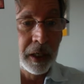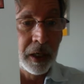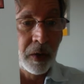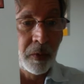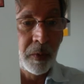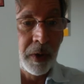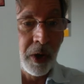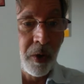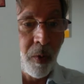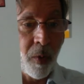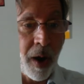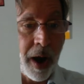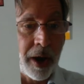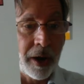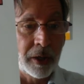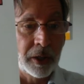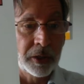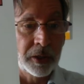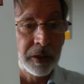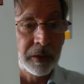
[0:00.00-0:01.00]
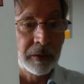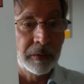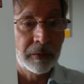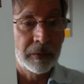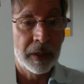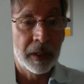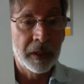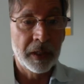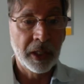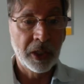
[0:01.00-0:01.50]
requires
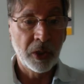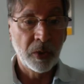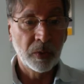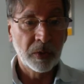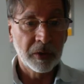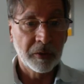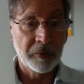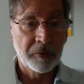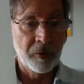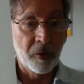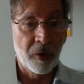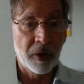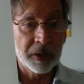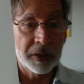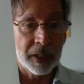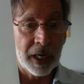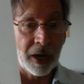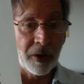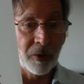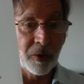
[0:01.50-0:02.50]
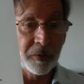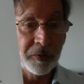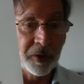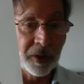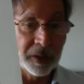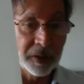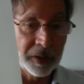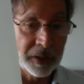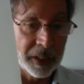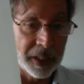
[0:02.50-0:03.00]
the use of force. And I don't know if you
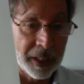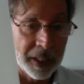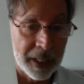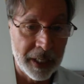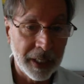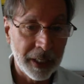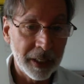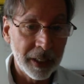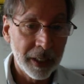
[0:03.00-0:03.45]
can see the